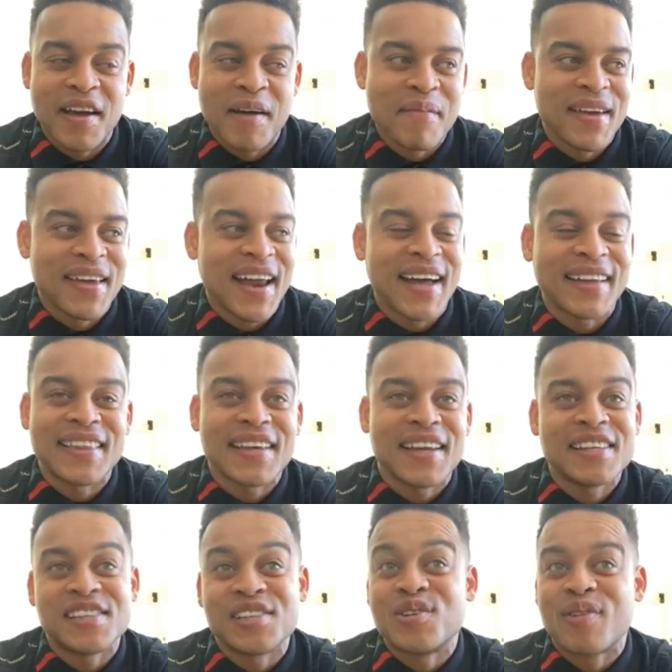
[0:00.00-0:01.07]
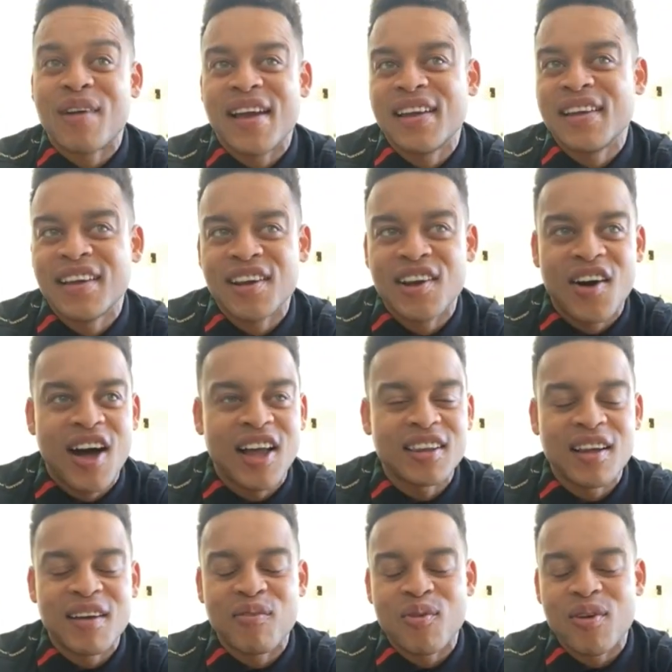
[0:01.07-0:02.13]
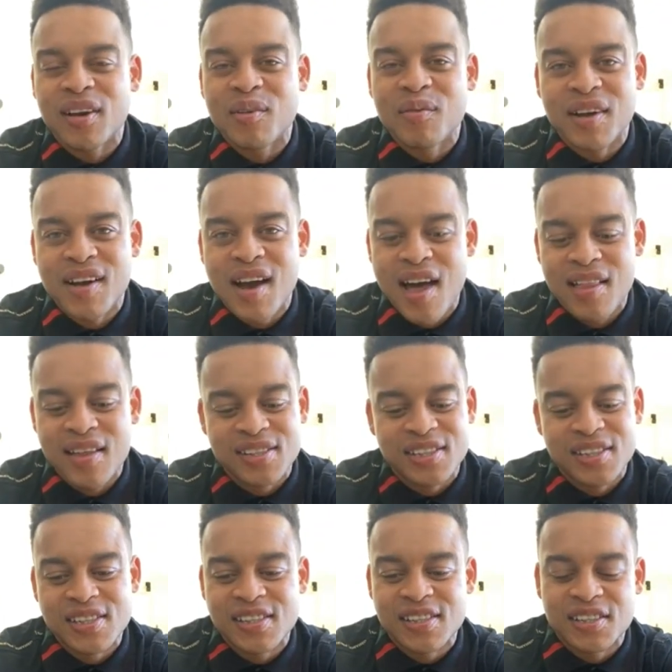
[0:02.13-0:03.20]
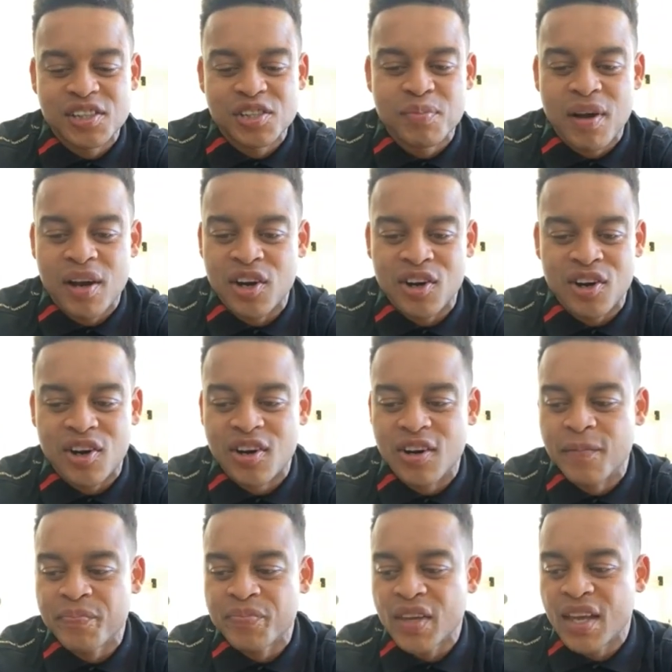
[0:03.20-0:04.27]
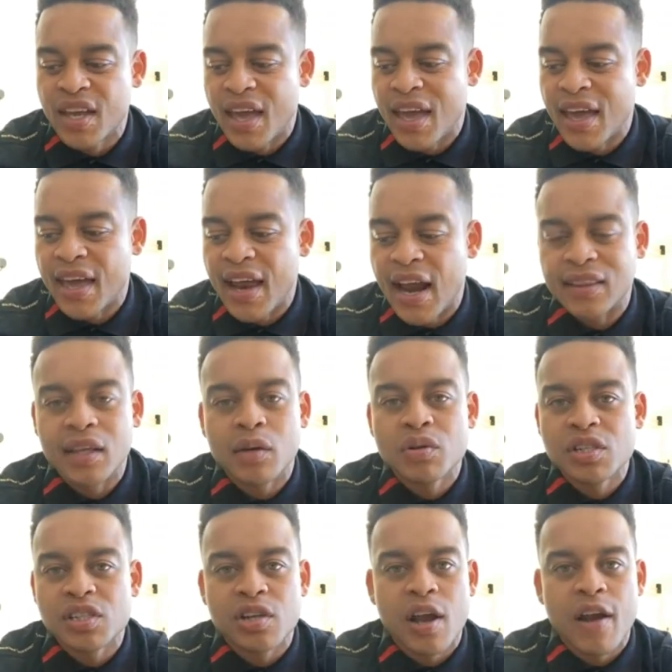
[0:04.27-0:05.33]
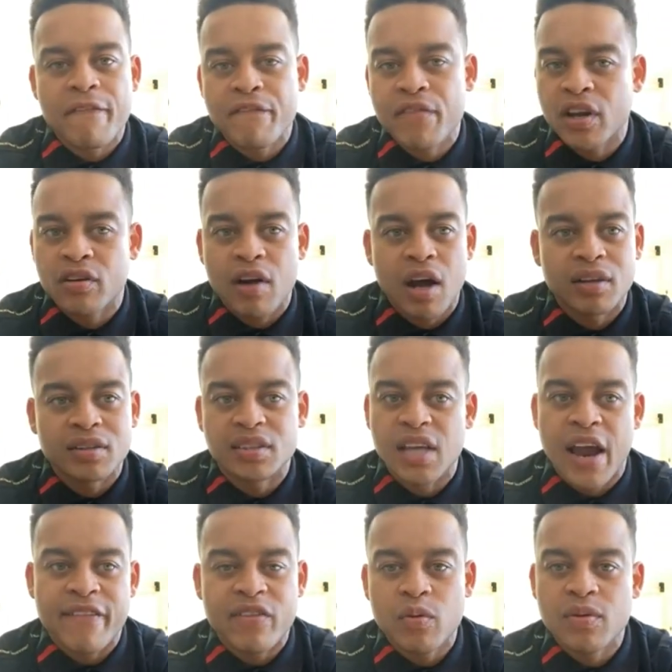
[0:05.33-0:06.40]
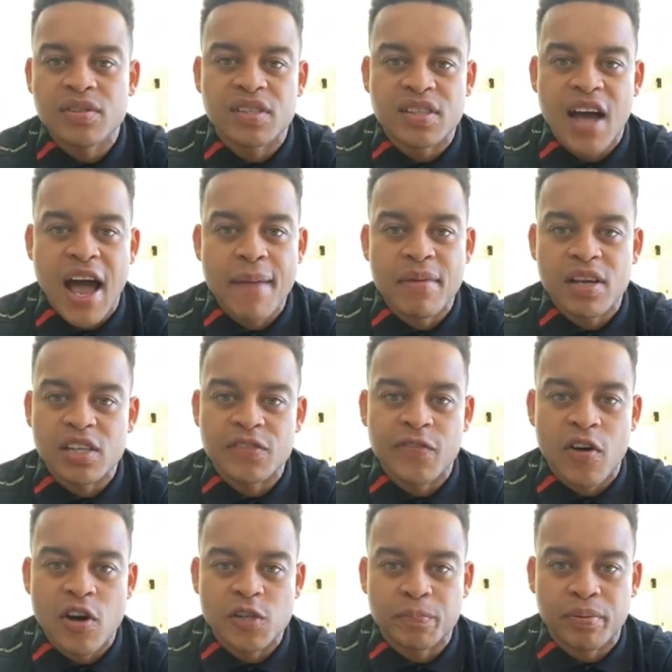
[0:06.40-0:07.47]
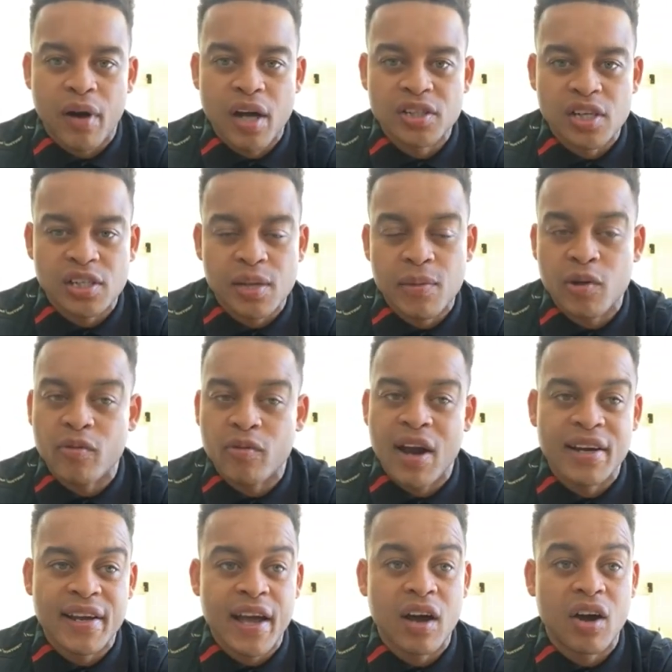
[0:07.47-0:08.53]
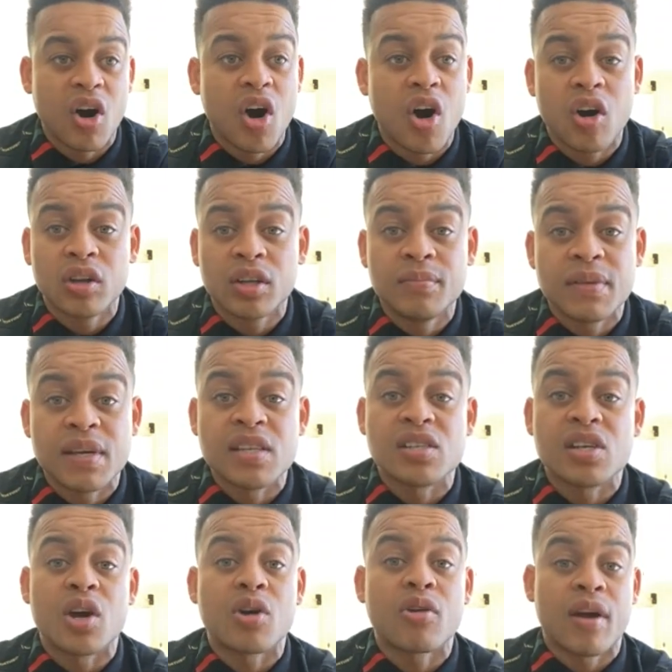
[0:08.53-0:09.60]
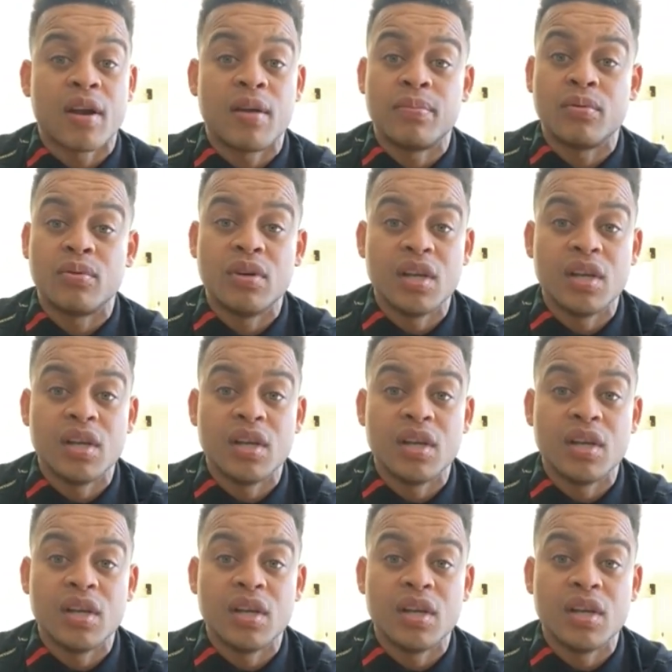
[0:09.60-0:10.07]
I mean, I think it's great. You know, I love working with Kyla. She's my girl. And I think we're just trying to figure out everyone's timing as far as projects. I mean, right now, Harlem is incredible.